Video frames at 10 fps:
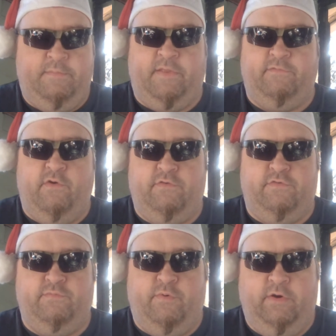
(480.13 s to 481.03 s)
of the
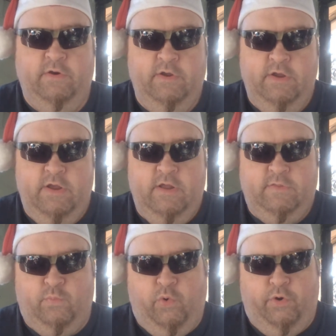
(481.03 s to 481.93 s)
verses where
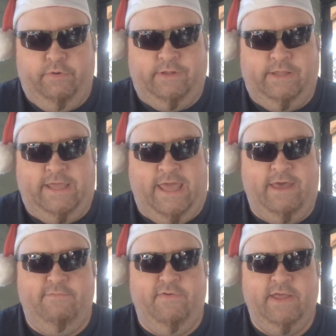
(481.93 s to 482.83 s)
the word
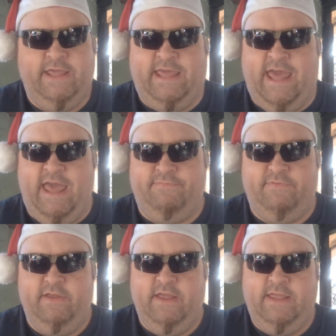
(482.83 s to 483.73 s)
give, gift,
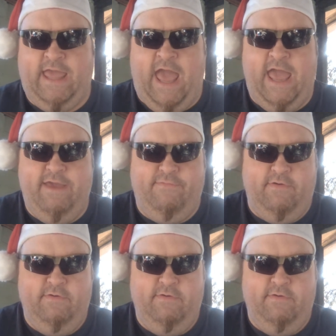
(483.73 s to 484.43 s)
gave.